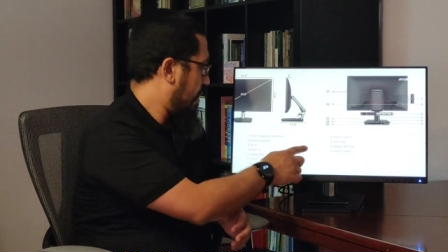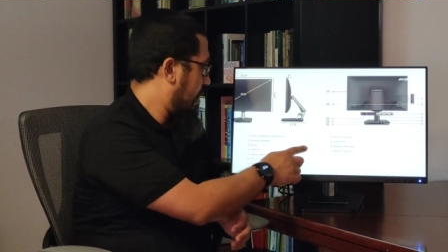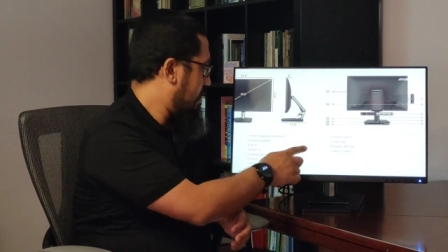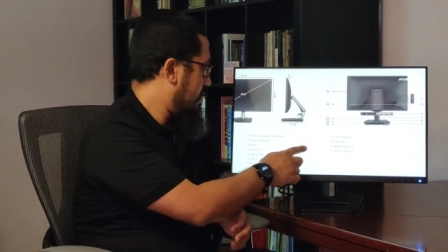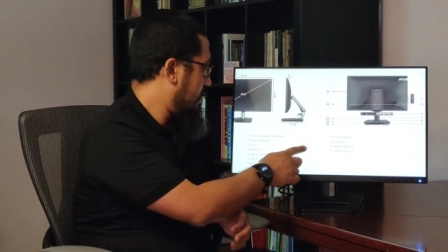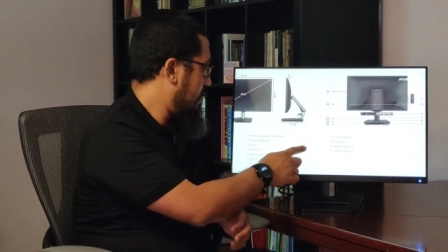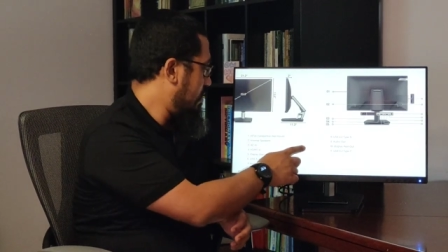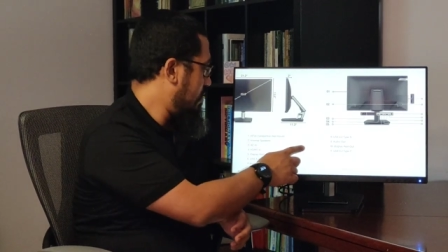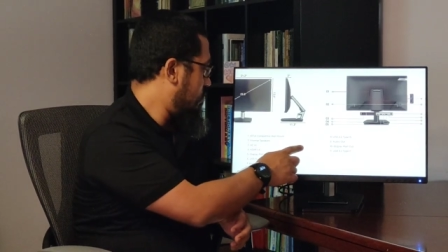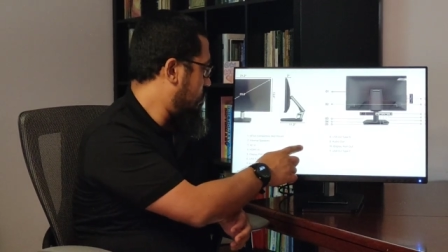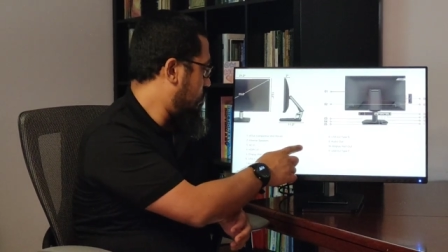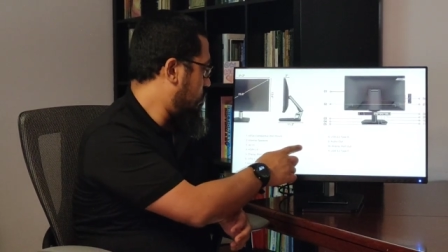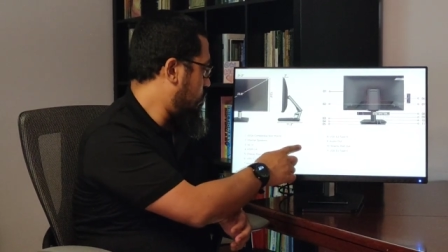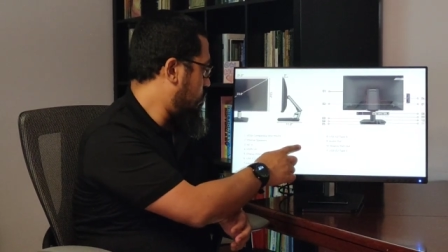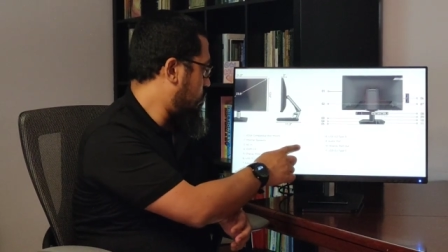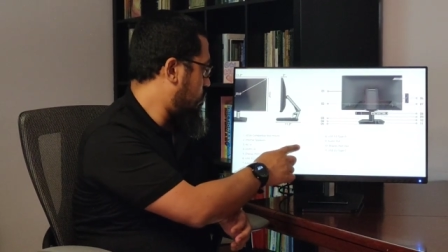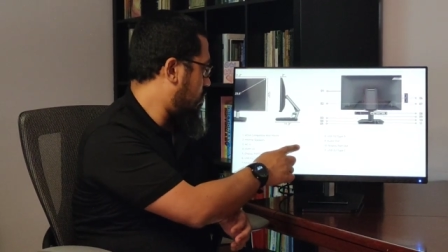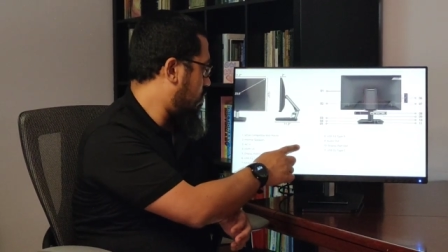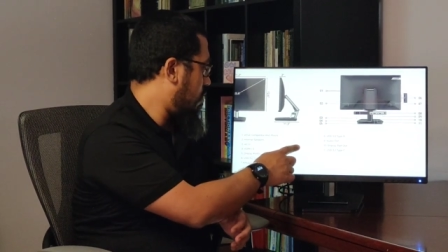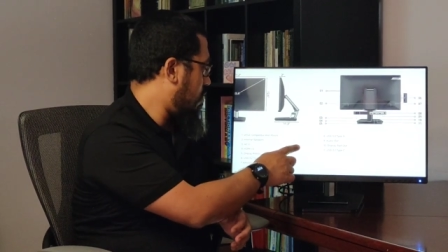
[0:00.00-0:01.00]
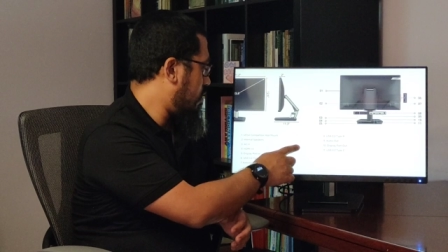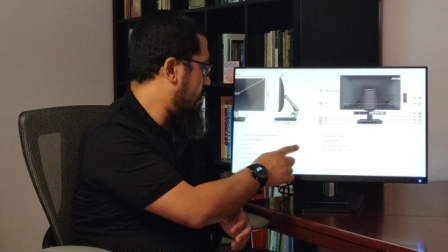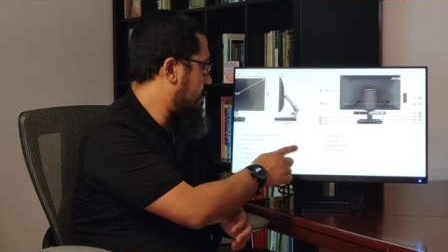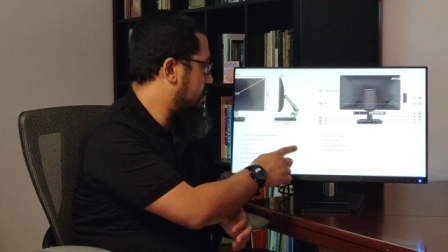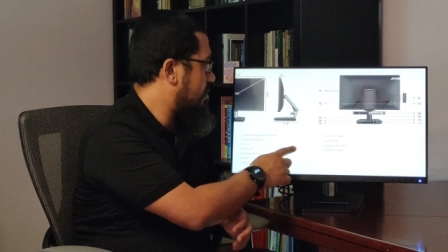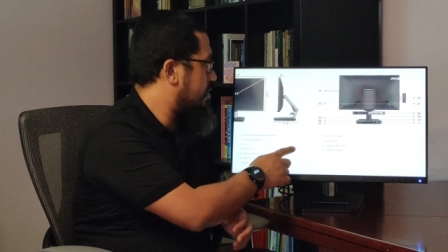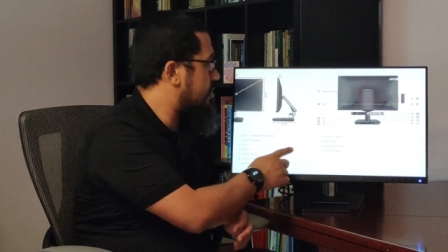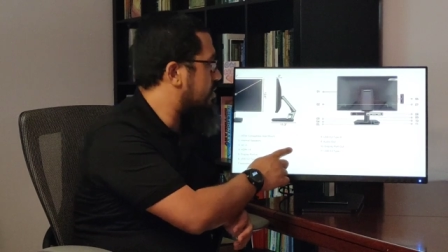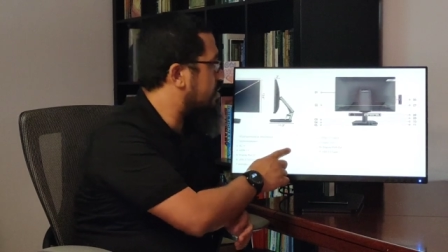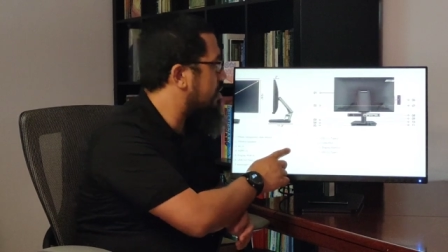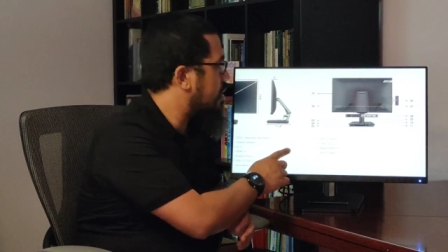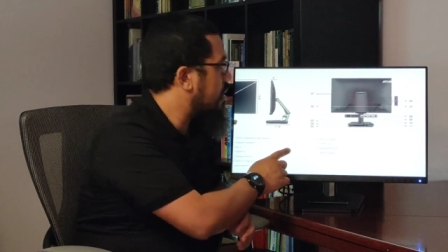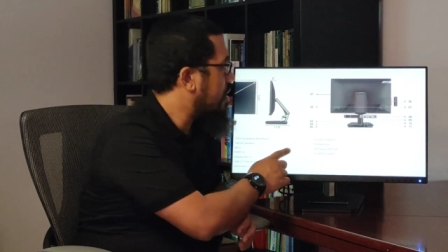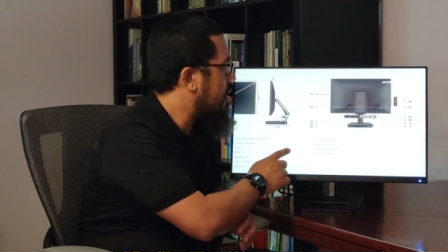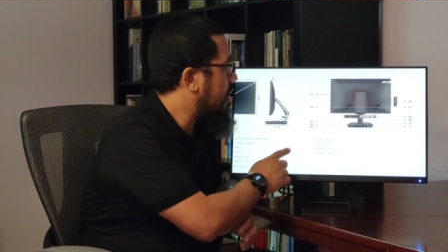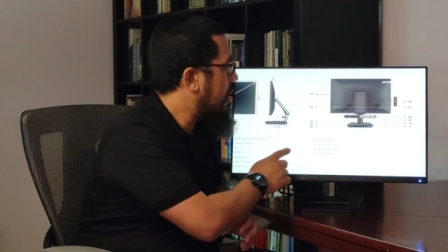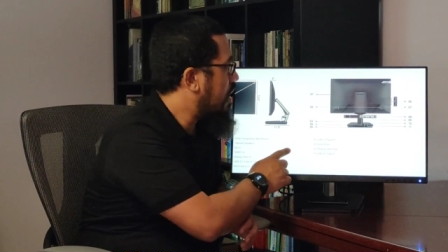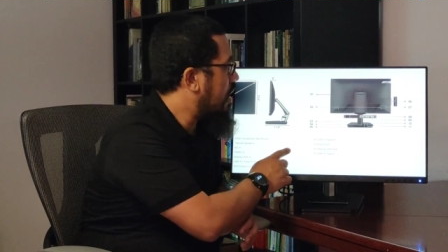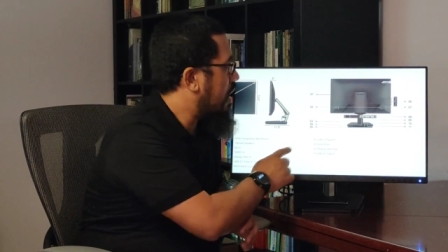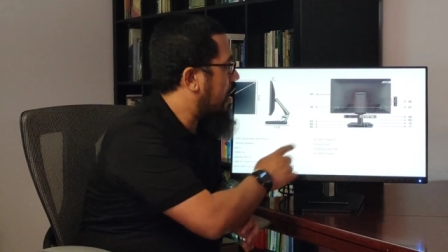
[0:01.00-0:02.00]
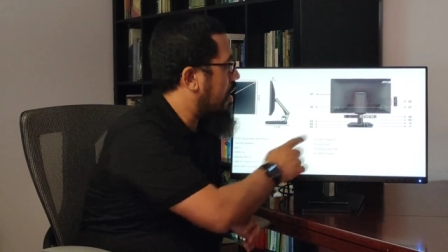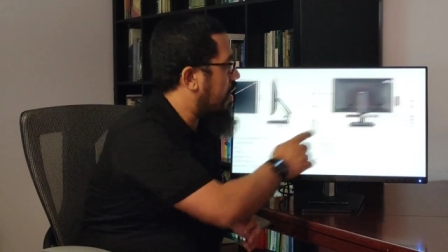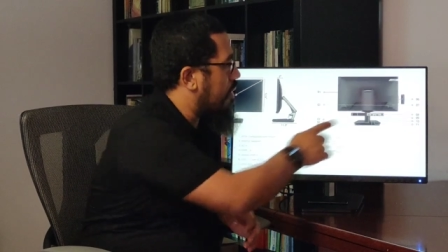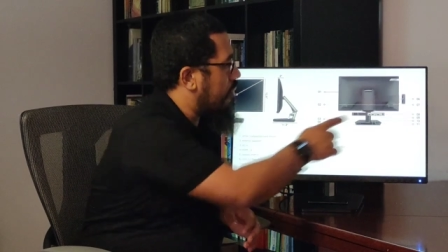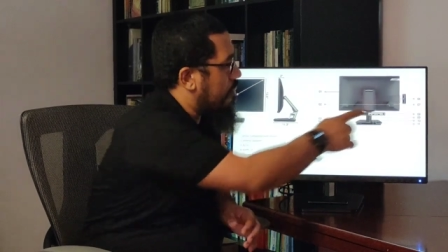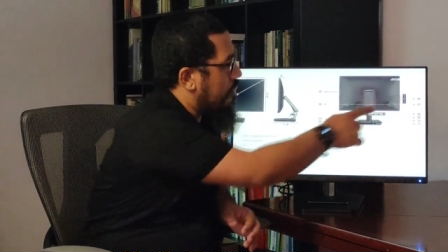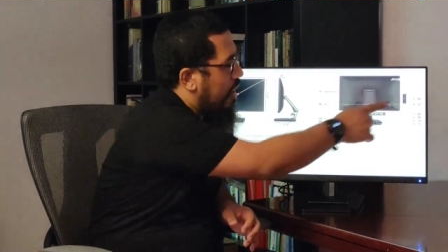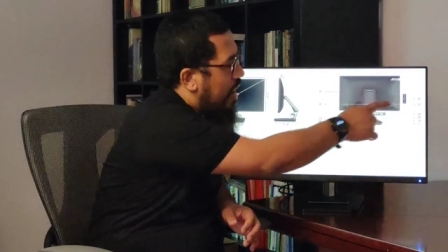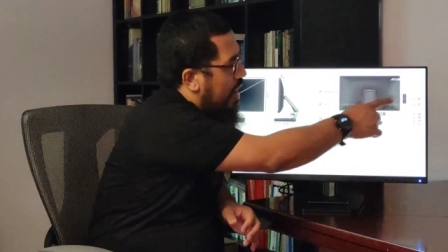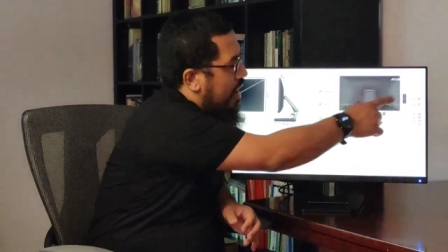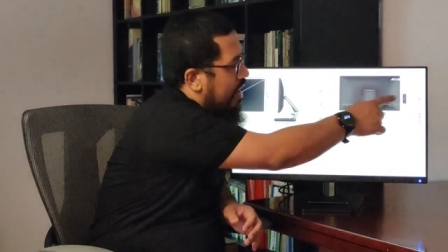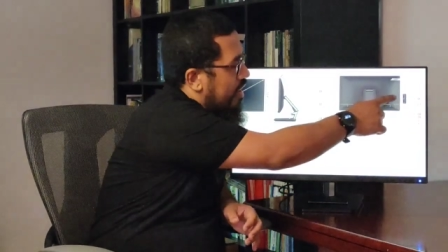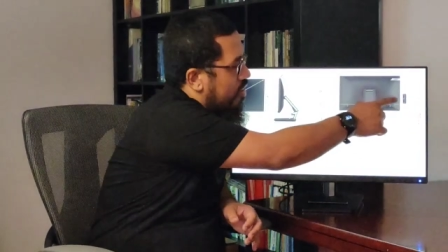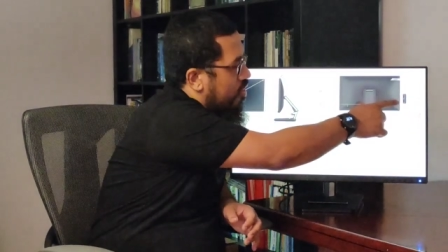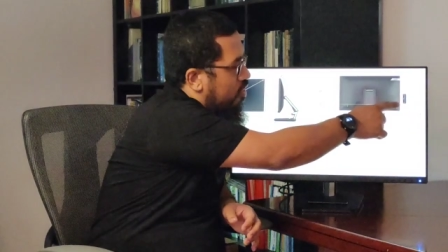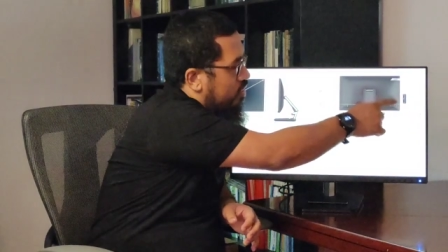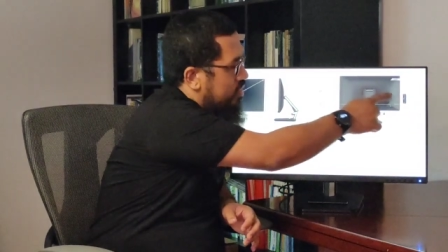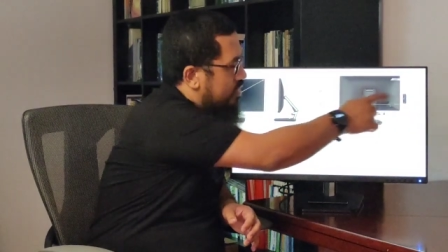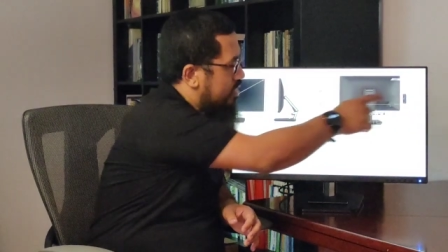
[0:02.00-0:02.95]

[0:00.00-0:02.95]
and these two slots are